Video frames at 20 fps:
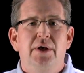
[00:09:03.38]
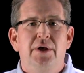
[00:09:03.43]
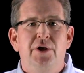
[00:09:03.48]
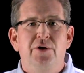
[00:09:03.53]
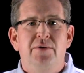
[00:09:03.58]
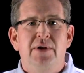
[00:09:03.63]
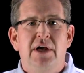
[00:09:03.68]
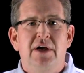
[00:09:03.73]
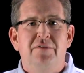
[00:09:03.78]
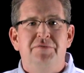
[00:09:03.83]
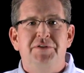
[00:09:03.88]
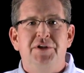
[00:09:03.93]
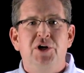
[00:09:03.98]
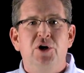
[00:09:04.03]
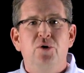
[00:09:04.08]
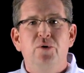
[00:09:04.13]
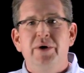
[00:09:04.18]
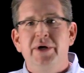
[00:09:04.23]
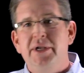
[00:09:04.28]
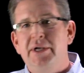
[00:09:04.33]
you now have to
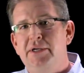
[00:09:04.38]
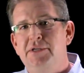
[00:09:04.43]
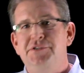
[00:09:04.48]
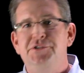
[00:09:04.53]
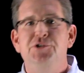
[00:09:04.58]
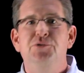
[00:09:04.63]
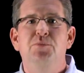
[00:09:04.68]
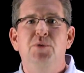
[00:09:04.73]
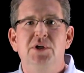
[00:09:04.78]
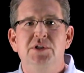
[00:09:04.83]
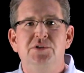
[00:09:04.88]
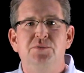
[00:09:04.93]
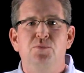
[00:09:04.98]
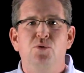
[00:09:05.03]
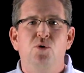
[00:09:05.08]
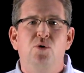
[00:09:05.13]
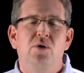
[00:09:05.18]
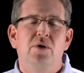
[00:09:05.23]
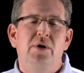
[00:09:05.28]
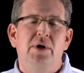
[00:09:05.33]
go in and 2 months
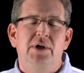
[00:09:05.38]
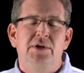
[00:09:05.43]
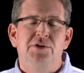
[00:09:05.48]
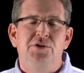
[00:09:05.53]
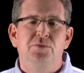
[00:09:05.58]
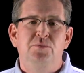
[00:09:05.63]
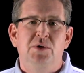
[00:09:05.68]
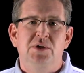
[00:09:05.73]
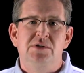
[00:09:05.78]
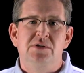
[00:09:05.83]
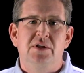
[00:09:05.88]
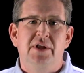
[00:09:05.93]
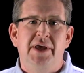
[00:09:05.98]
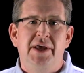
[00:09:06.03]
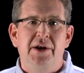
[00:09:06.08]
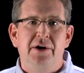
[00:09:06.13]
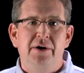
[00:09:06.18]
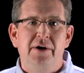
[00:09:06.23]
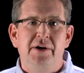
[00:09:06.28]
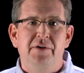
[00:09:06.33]
more and 2 months
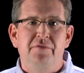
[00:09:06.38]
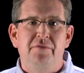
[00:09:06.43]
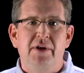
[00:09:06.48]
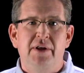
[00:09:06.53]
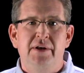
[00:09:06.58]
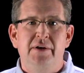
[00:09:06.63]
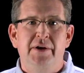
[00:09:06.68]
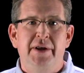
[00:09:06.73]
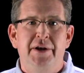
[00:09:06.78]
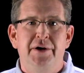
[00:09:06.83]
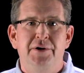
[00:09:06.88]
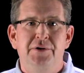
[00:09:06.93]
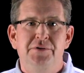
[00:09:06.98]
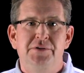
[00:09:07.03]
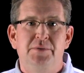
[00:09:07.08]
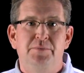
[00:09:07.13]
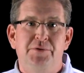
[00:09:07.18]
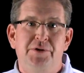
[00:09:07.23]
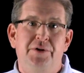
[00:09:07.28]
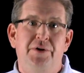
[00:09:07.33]
later and introduce
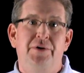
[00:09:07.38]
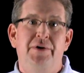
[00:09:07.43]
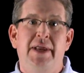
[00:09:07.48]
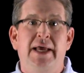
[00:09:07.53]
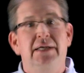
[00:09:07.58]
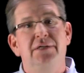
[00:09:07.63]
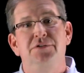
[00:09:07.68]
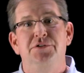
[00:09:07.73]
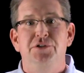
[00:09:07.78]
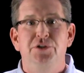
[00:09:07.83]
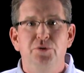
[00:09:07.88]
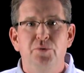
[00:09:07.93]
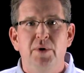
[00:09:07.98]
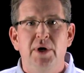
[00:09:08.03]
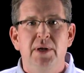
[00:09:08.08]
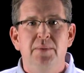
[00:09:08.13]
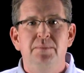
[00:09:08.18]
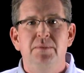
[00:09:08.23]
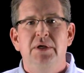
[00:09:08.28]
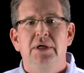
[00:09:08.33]
them to their next new
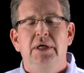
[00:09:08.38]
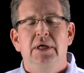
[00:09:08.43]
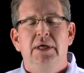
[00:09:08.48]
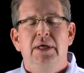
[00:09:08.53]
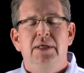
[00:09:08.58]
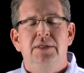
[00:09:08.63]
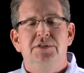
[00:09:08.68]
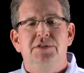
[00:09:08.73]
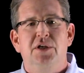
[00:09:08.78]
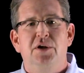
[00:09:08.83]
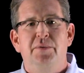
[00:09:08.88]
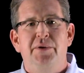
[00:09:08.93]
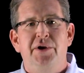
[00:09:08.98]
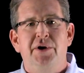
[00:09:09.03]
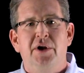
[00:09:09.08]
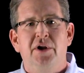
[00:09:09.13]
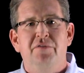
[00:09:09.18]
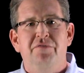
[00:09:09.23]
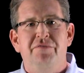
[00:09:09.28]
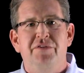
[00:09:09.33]
rep.
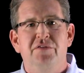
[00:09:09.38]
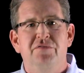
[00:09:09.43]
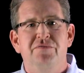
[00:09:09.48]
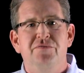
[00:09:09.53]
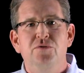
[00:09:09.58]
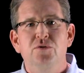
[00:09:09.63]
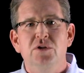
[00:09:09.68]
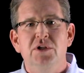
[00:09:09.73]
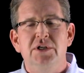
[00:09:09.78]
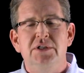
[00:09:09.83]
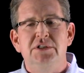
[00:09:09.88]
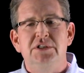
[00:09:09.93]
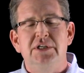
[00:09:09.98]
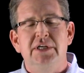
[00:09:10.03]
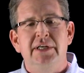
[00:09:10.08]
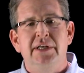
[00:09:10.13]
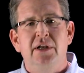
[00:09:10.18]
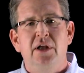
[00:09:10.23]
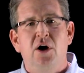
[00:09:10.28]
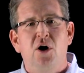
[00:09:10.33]
You're going to feel foolish,
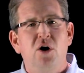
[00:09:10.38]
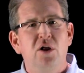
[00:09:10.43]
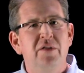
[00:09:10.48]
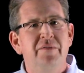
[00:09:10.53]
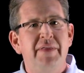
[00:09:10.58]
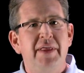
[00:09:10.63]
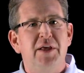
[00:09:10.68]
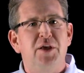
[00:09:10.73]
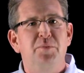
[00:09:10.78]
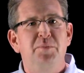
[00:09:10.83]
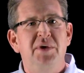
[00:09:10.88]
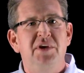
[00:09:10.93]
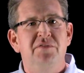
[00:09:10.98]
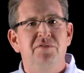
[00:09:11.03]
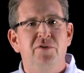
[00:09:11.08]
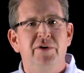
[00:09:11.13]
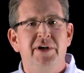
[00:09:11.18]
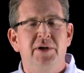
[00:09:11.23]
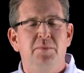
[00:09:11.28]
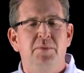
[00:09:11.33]
and all of that can be
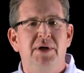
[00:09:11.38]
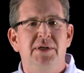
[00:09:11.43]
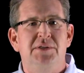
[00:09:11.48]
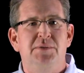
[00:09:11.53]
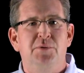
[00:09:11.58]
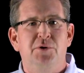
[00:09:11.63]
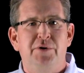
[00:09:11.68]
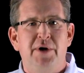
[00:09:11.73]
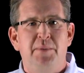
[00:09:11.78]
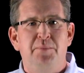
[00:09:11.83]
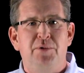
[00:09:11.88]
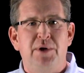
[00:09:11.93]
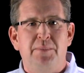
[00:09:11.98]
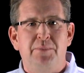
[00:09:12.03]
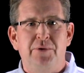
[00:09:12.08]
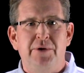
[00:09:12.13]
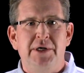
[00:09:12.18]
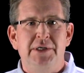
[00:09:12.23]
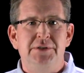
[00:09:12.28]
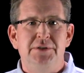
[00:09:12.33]
avoided by some great
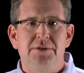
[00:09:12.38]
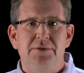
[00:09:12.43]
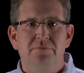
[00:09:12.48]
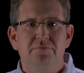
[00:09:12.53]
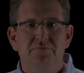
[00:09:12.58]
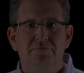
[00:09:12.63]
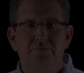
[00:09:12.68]
preparation.